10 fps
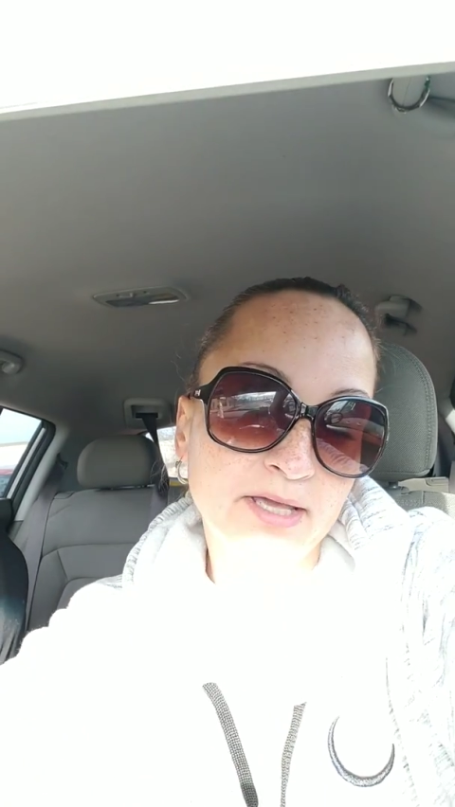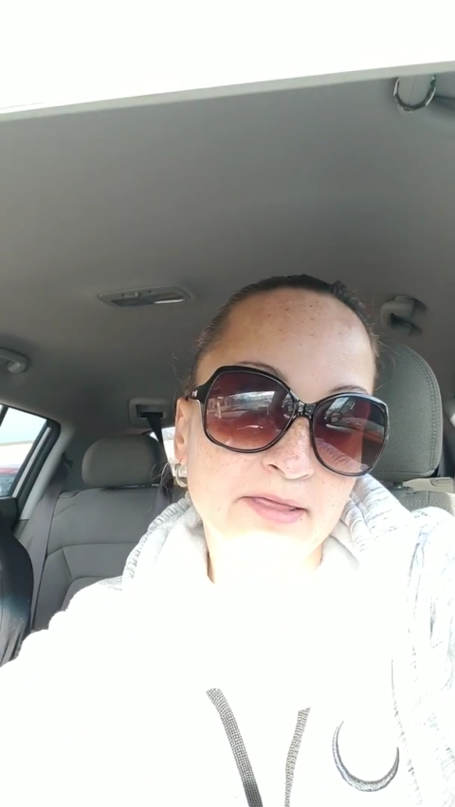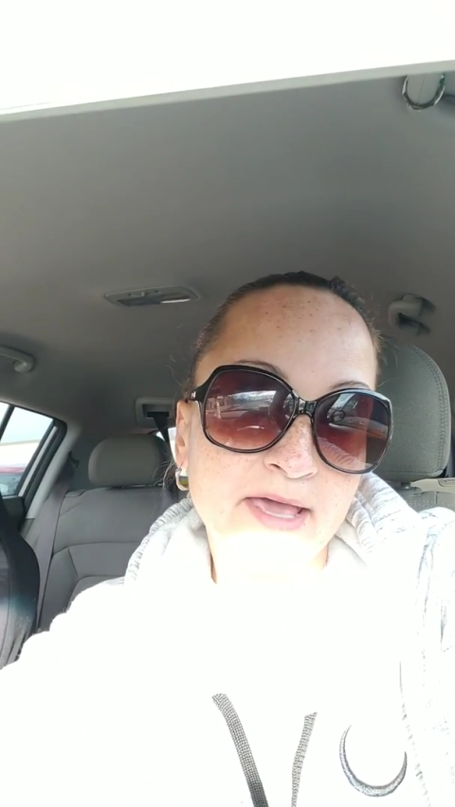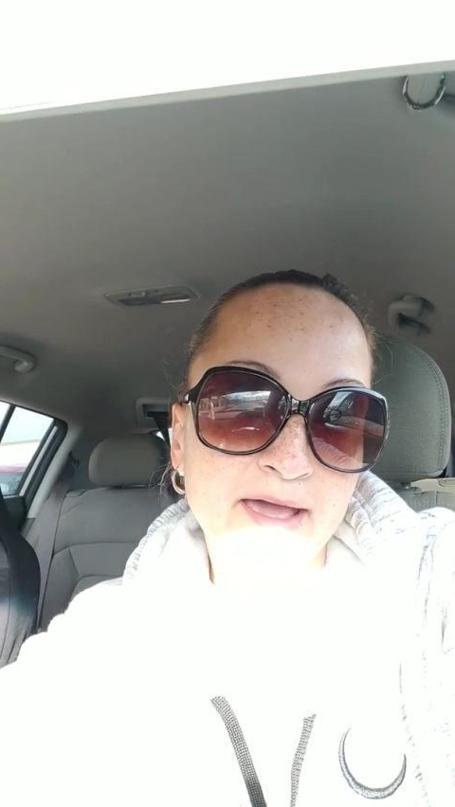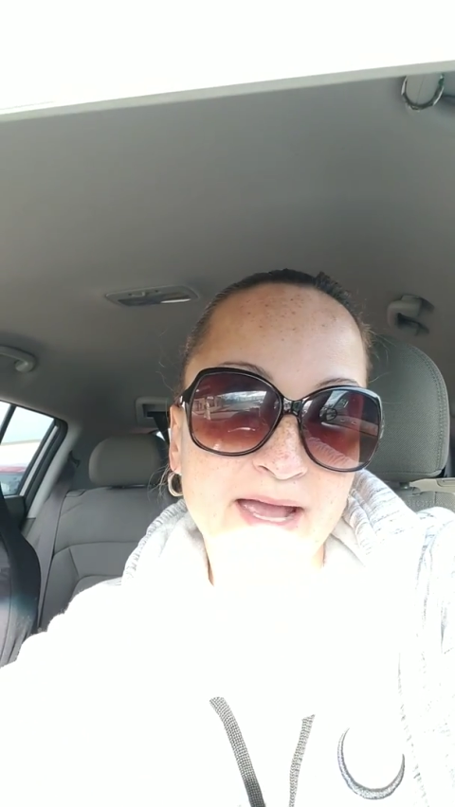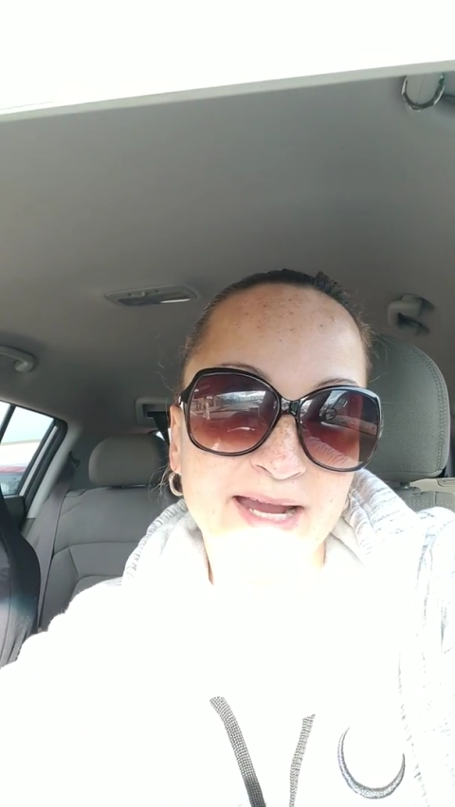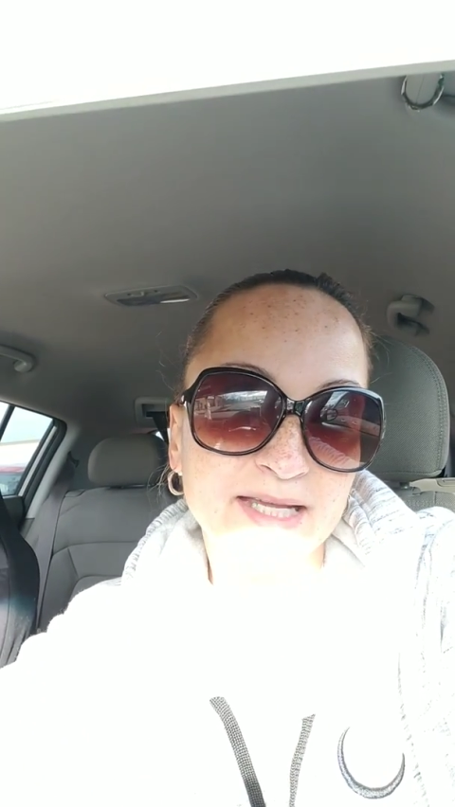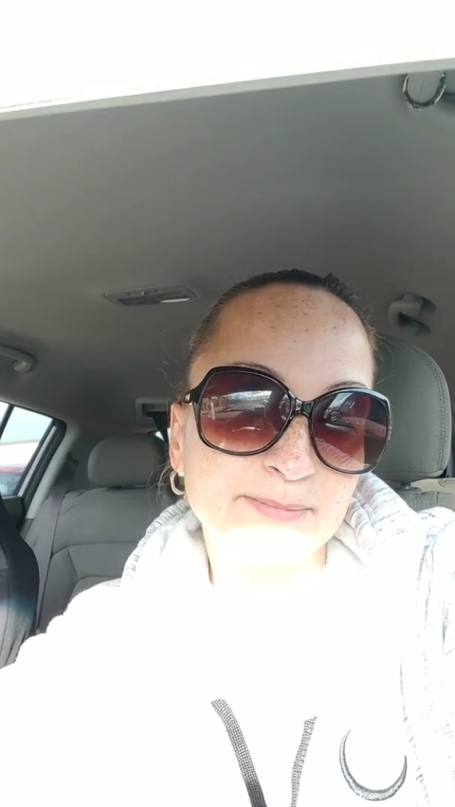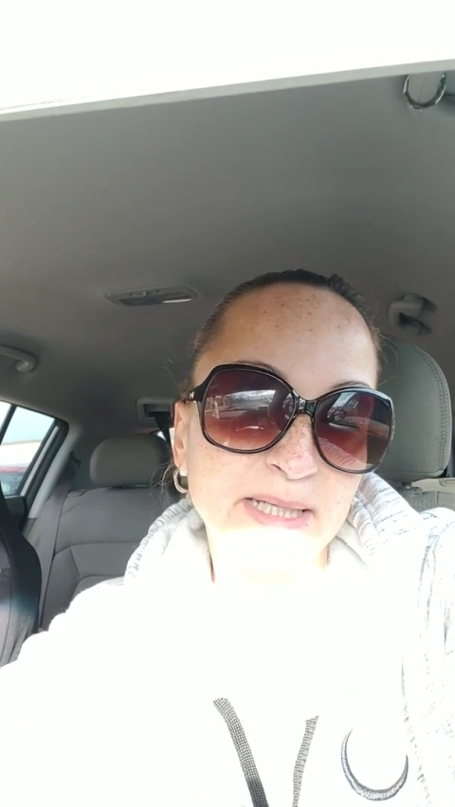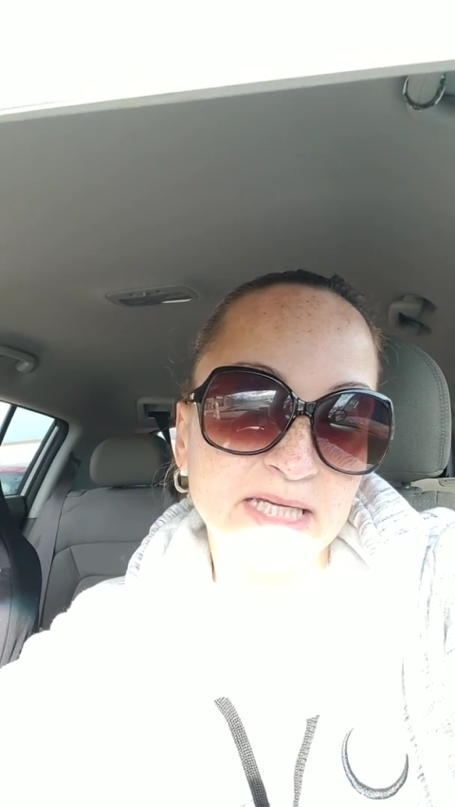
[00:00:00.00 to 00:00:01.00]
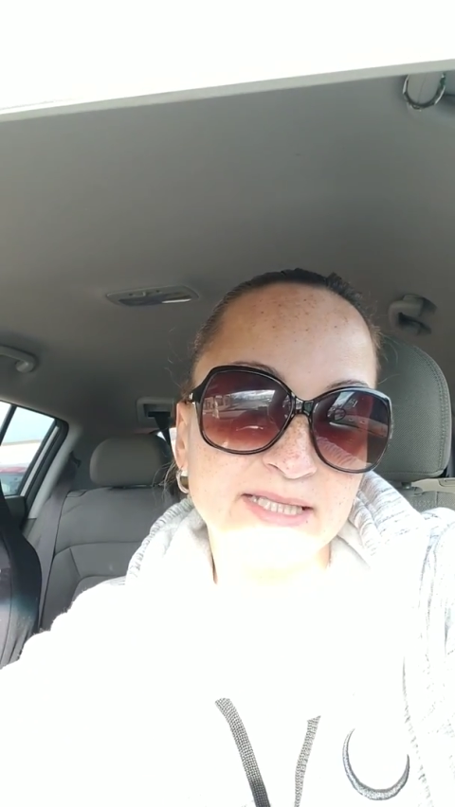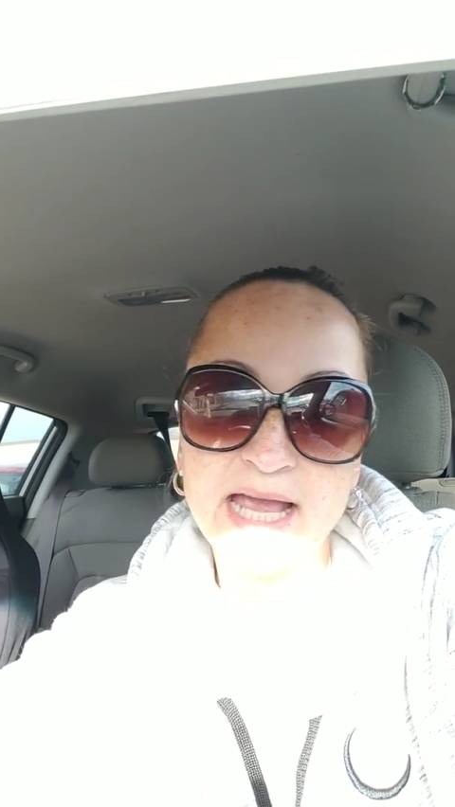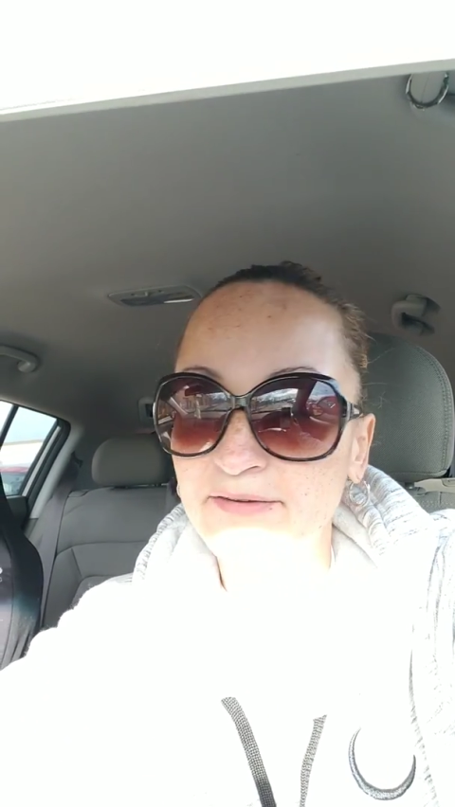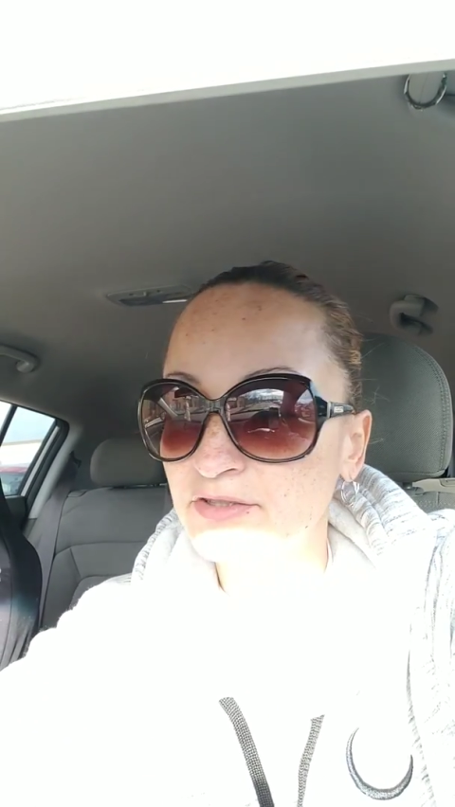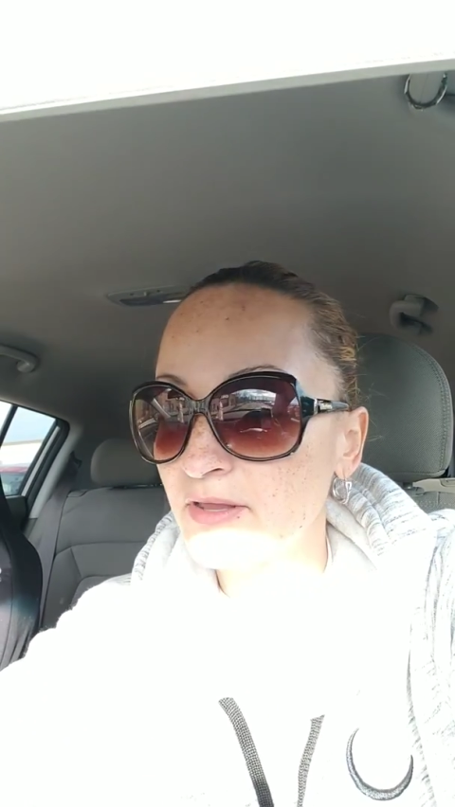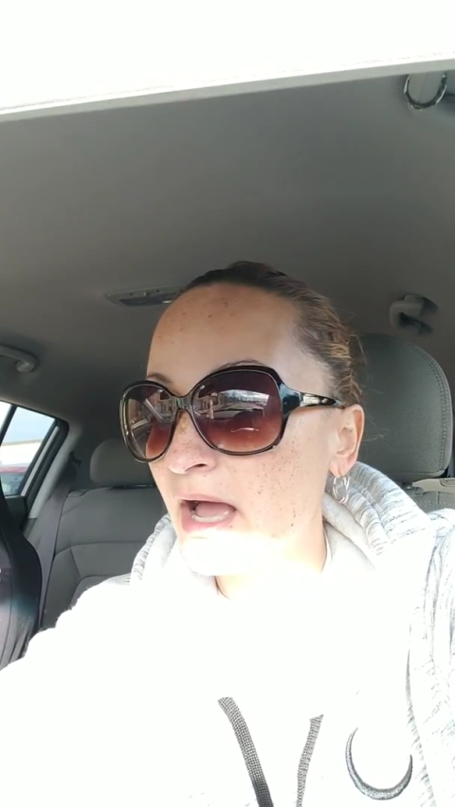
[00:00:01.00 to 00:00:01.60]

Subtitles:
of that, I guess, because after the